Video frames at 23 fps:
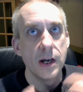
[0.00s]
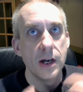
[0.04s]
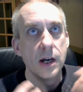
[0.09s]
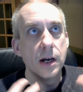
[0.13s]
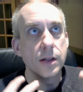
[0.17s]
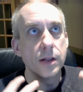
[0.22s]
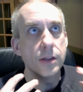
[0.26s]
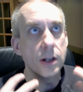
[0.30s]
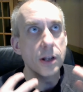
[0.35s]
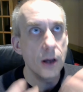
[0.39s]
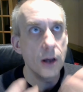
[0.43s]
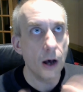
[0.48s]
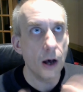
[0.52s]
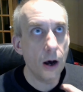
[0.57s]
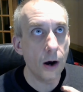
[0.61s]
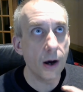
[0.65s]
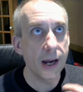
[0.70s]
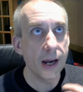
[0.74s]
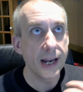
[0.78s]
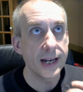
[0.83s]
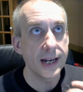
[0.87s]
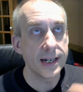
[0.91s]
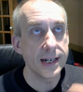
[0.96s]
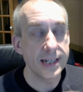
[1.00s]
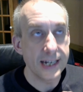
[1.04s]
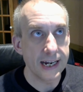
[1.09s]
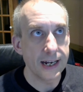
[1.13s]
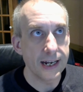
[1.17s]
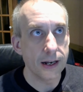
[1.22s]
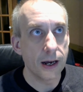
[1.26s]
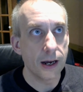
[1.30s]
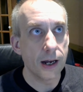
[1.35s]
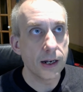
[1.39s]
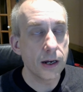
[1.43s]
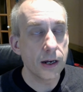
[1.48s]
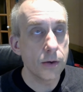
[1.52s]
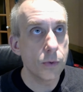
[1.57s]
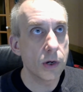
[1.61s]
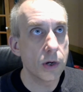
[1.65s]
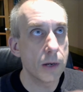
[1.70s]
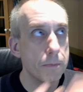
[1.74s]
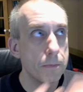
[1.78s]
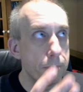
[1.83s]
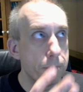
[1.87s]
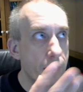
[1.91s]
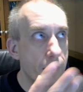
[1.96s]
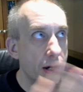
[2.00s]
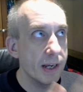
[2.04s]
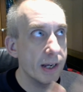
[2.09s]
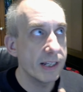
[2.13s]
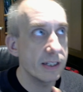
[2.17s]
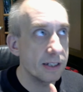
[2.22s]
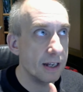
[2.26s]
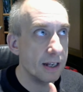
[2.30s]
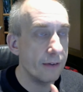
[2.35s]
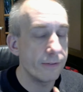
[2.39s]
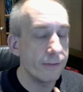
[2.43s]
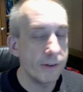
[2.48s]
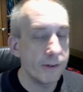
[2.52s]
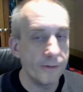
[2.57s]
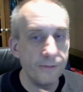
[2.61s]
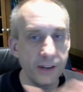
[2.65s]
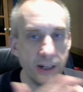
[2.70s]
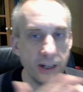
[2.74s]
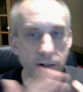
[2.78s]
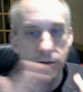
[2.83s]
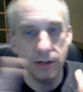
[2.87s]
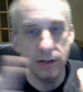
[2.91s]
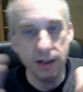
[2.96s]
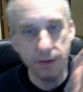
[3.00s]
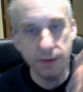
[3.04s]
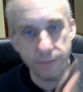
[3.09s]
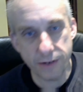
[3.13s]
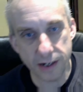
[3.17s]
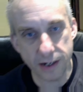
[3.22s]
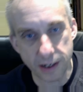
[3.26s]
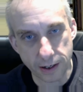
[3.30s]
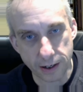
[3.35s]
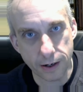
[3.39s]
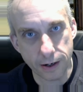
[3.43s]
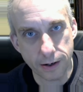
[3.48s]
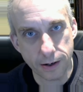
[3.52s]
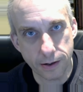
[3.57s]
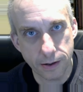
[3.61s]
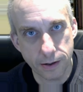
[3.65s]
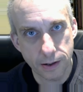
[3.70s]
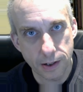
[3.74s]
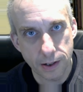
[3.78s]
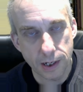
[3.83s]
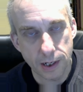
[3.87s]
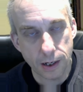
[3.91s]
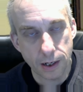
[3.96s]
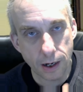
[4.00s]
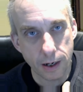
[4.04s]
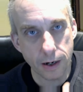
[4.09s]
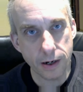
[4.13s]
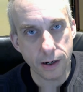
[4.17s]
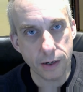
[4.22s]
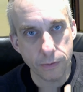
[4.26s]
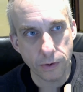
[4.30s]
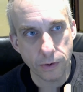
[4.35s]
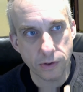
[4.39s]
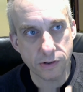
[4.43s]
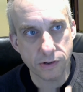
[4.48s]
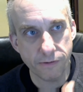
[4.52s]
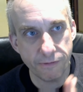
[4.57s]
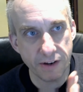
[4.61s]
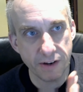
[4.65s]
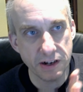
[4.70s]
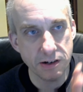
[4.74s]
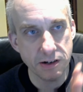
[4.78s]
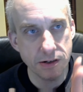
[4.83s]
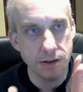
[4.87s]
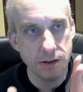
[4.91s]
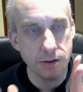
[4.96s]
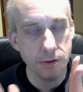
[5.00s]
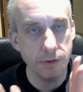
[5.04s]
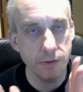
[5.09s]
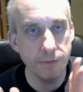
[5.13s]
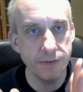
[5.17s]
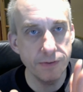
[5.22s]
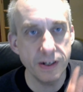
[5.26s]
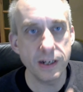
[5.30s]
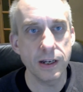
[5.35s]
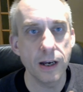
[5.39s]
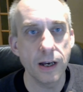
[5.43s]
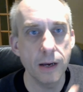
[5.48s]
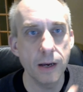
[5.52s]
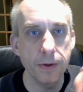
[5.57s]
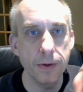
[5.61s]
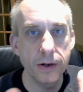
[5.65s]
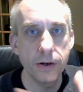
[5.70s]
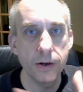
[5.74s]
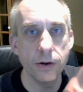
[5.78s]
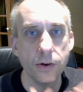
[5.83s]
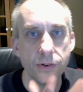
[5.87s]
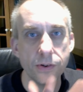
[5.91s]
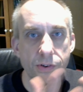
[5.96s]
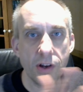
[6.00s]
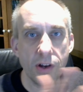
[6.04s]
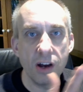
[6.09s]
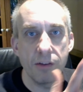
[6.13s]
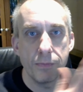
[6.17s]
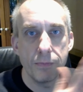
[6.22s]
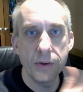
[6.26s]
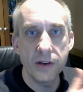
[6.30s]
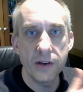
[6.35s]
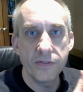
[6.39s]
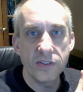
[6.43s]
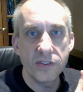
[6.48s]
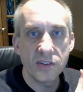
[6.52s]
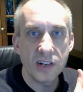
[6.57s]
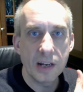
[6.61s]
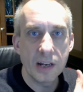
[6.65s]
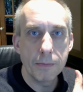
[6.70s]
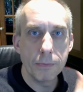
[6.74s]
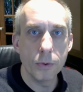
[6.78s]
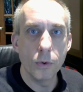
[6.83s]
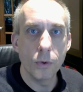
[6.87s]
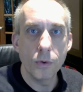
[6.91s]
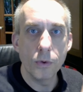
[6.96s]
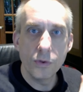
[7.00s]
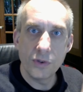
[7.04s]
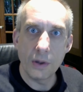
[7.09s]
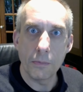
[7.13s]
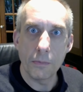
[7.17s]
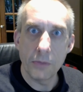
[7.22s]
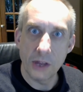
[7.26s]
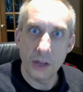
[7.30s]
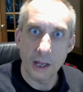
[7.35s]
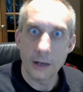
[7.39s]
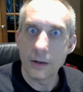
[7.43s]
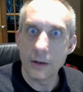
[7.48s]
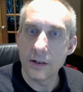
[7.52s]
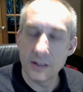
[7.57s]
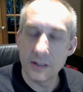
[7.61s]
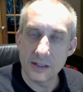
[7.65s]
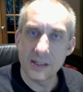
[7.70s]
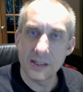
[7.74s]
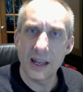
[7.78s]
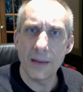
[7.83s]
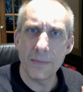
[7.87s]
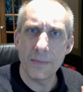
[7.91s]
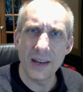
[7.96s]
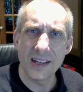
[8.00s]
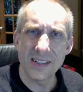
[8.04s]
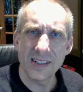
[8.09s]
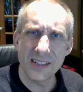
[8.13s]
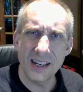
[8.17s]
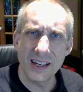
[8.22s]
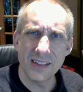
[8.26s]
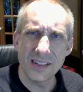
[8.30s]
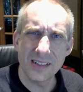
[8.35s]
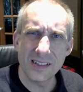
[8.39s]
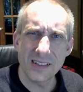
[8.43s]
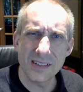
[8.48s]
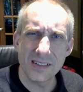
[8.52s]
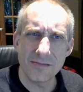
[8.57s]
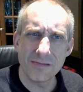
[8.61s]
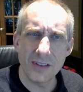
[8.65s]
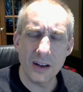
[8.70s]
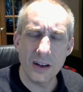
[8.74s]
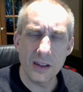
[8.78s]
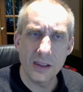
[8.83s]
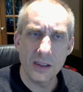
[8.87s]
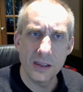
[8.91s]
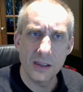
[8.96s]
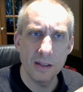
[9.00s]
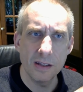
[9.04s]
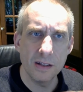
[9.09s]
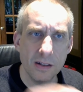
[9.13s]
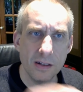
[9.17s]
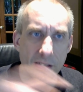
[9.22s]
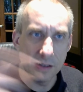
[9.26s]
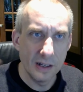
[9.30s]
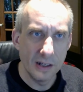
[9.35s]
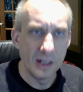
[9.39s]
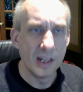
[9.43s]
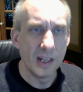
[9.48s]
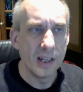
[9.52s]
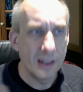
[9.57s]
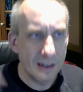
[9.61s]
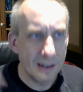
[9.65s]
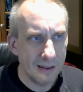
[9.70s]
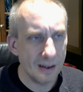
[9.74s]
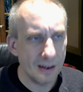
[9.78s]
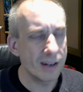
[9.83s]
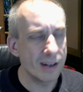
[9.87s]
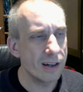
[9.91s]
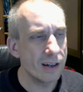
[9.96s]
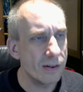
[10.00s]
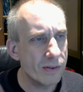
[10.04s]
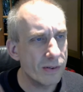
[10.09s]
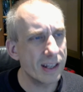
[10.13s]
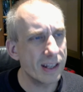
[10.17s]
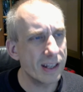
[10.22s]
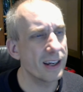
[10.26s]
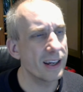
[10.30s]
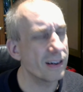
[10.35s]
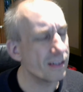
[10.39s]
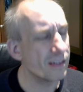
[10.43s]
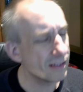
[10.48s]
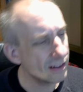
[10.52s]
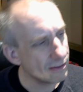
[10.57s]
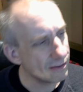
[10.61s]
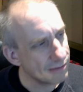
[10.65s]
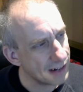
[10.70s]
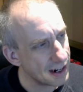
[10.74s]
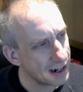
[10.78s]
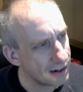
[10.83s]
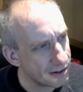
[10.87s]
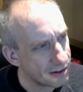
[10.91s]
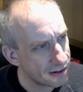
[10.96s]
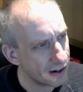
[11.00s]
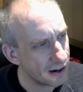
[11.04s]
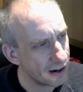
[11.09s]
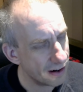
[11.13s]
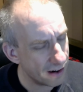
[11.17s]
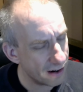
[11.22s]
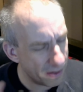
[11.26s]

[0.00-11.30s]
that I did. I don't want to buy stuff to feature in a video. I only want to do a video because I previously bought something. Does that make sense? Rather than, I don't want to get on the retro. I